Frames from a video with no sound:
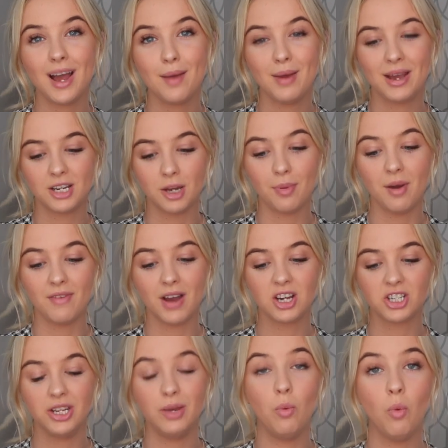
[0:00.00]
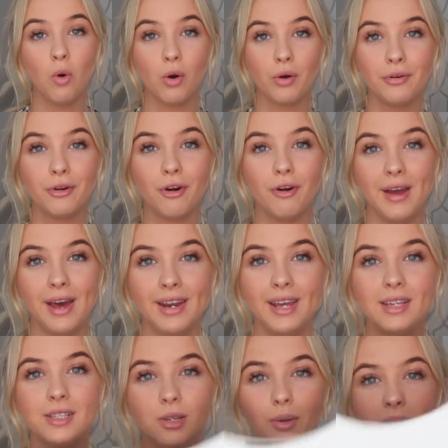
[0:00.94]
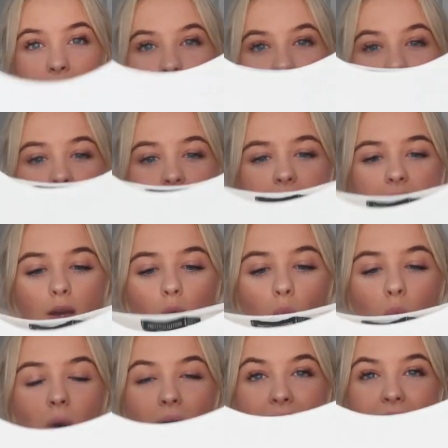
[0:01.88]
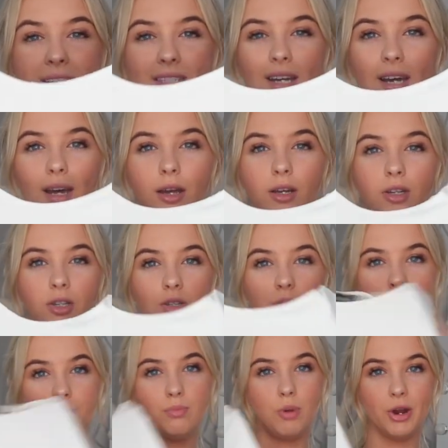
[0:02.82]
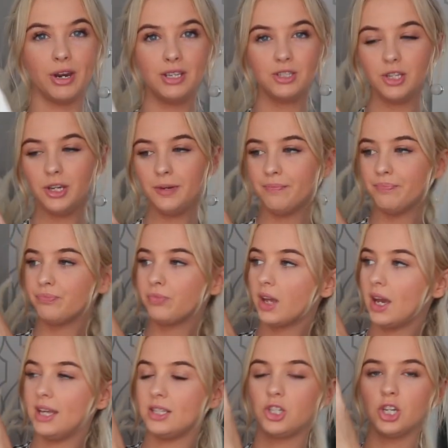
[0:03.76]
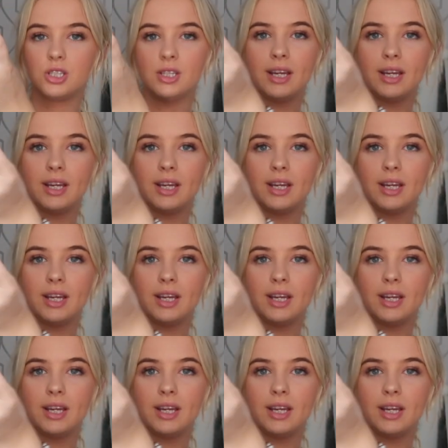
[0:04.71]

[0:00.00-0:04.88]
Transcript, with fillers: picked up I've actually worn already. So it's this white bodysuit. It's just